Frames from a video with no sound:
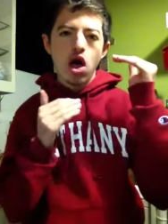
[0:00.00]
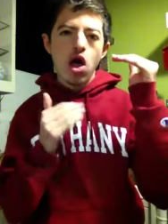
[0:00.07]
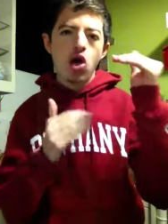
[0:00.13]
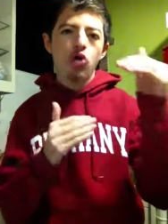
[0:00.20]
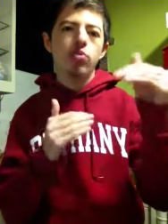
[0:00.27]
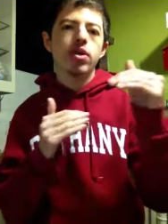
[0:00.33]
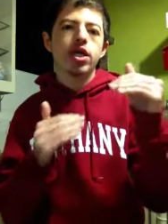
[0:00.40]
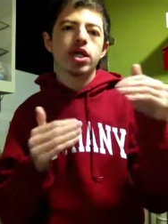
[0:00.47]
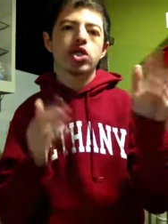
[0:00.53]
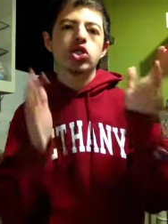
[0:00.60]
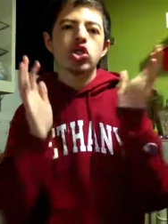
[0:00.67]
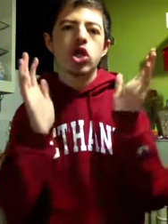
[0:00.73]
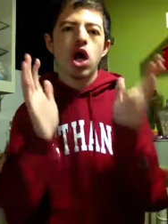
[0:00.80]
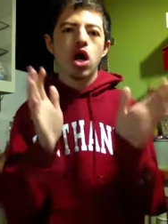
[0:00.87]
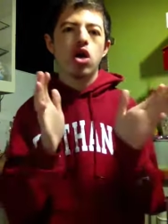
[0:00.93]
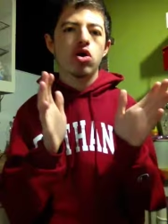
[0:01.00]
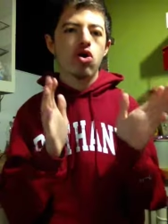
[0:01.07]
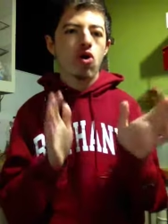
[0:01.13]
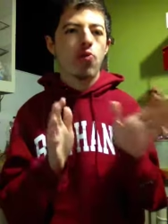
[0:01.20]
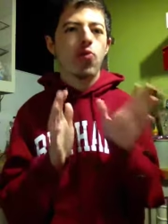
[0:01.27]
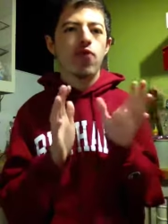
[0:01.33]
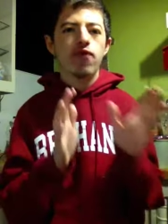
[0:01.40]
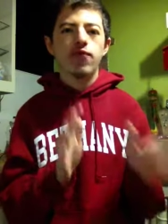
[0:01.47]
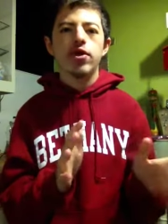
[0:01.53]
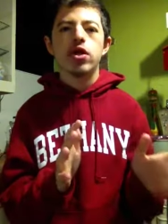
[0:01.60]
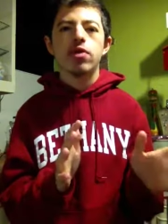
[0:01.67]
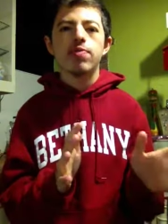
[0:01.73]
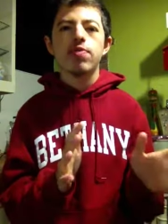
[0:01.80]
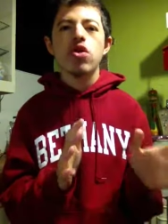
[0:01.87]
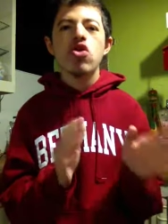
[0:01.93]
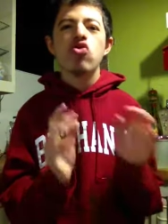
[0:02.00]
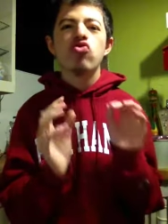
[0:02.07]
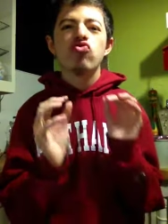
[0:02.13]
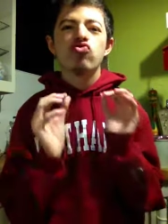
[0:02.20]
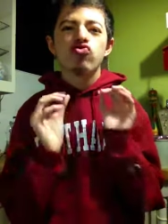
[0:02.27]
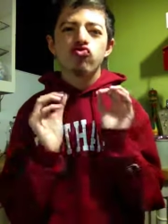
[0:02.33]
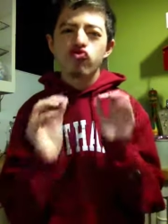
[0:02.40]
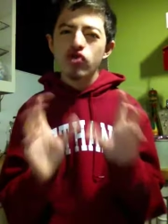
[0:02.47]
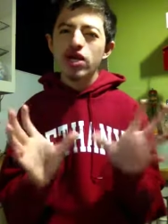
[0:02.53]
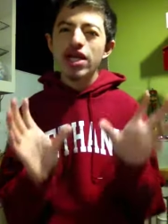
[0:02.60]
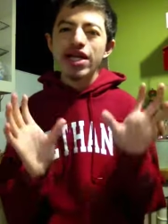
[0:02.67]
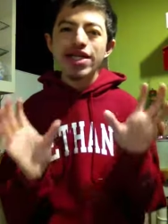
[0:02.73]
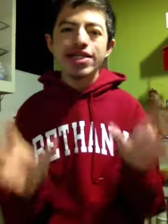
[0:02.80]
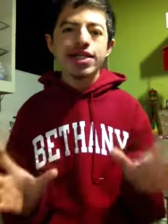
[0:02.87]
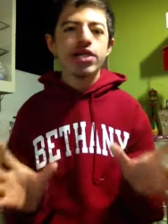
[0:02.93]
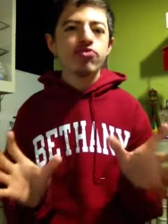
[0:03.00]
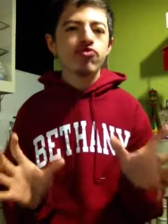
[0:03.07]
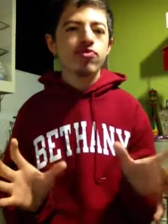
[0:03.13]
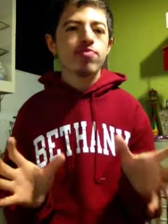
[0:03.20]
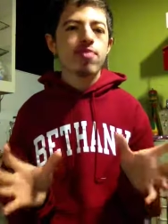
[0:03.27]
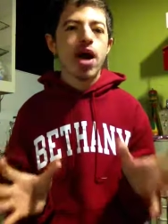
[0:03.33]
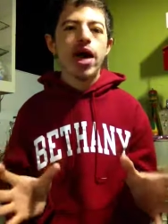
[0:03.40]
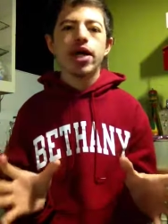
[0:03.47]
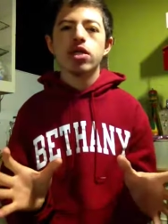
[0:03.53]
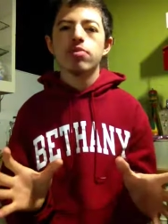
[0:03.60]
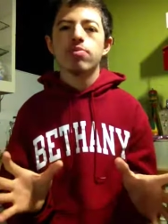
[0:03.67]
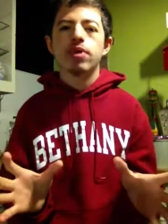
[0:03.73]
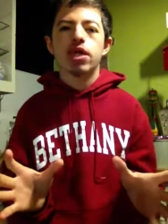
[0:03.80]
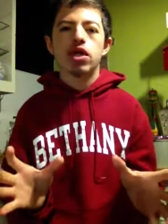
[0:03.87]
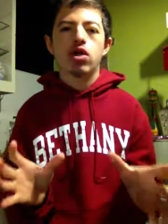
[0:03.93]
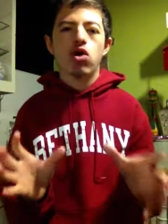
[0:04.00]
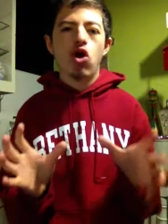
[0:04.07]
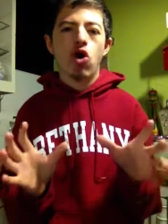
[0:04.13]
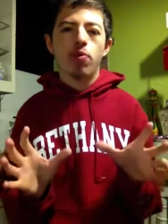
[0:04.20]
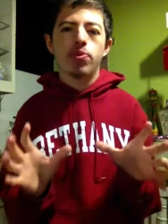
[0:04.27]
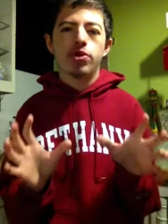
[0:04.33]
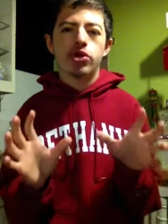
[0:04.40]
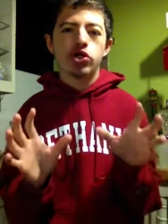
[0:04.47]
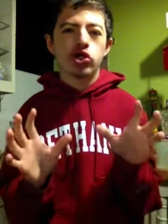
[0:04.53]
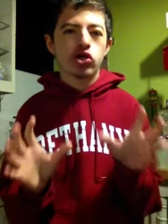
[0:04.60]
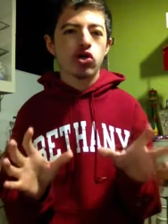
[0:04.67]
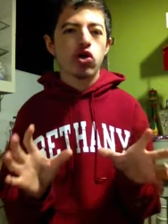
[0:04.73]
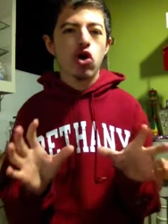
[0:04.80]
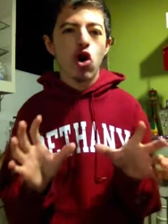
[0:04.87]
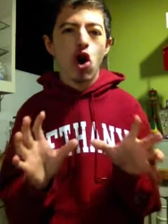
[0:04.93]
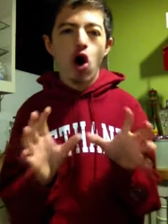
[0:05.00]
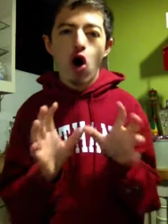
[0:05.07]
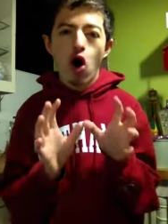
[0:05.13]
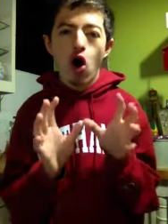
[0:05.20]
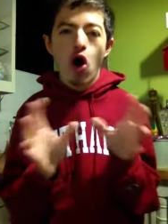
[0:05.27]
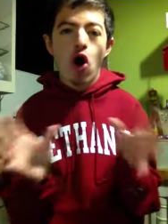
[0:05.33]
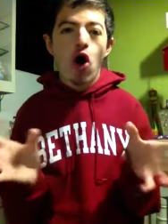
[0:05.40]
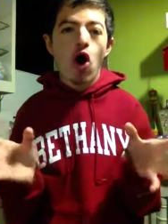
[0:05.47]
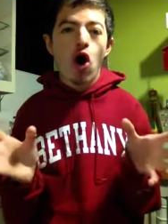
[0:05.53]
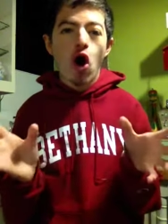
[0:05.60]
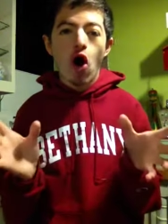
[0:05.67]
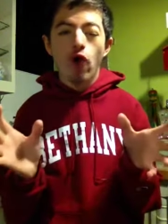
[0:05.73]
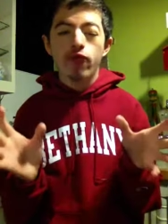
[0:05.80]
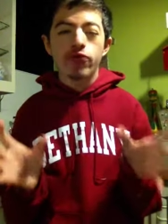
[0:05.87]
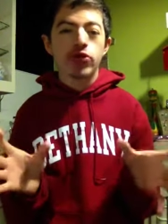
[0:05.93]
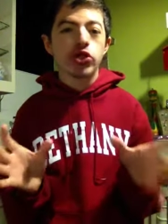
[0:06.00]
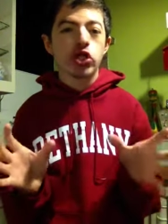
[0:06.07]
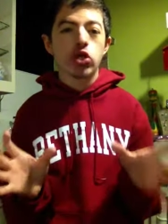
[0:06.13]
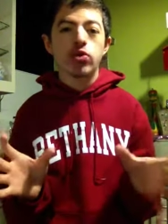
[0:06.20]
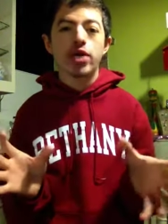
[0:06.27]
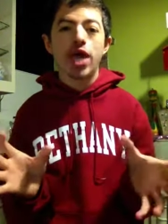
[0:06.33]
opening chunk of the film really did remind me of the of the Two